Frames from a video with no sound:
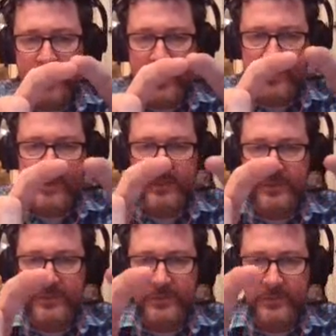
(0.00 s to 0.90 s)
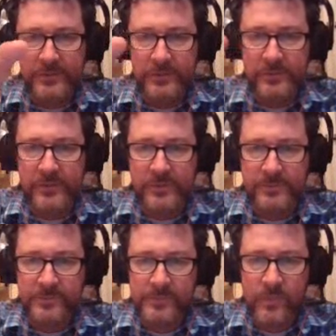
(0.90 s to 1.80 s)
pay attention to the
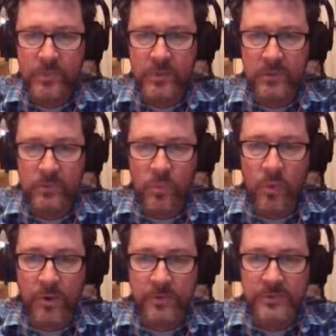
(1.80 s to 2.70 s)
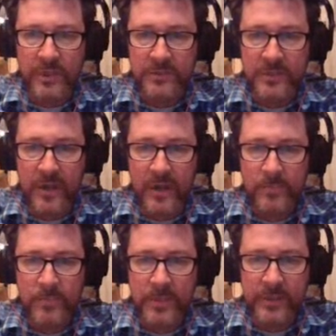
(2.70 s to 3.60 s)
words on top,
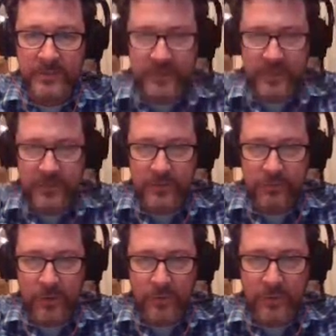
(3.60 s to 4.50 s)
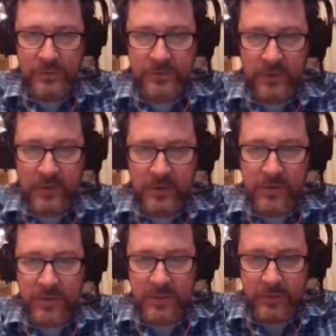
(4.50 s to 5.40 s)
but instead you focus
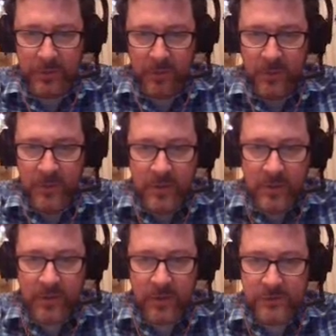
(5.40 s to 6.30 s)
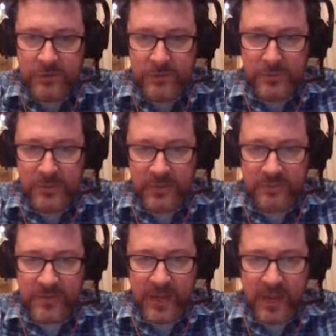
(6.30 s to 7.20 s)
on the little cartoon of
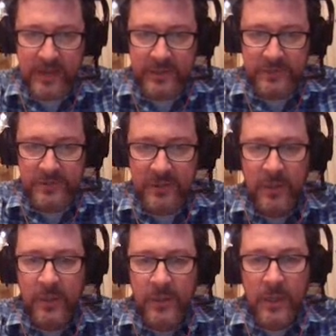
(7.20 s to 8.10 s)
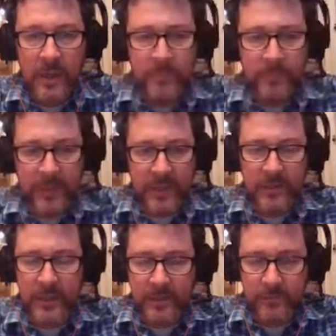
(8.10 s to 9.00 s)
the hands and play it
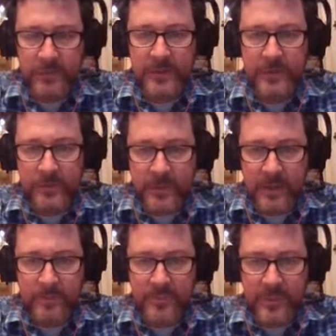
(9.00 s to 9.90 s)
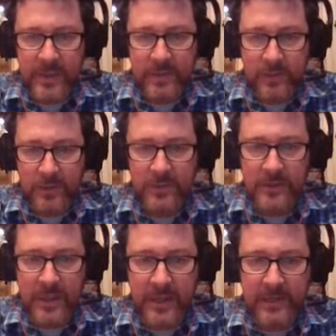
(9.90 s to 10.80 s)
like a video game and look at
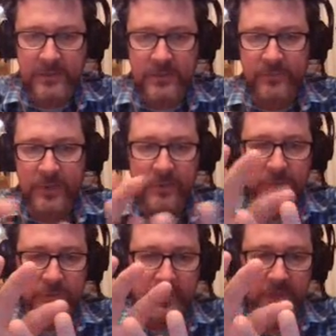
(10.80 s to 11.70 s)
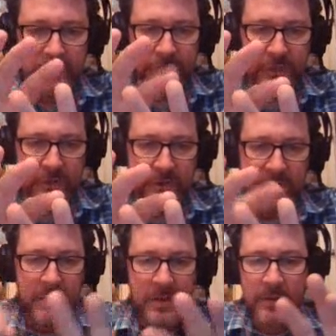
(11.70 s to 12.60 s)
the hands. If they're using this finger,
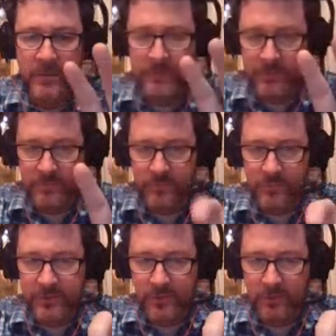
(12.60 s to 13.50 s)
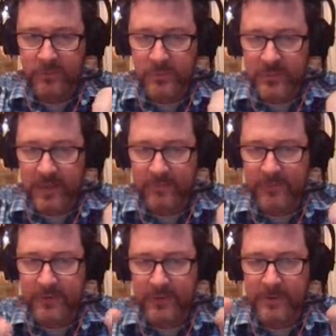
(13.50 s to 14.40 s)
reach over with that
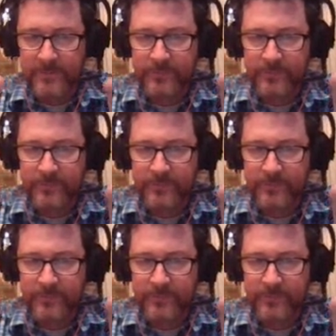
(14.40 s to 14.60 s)
finger.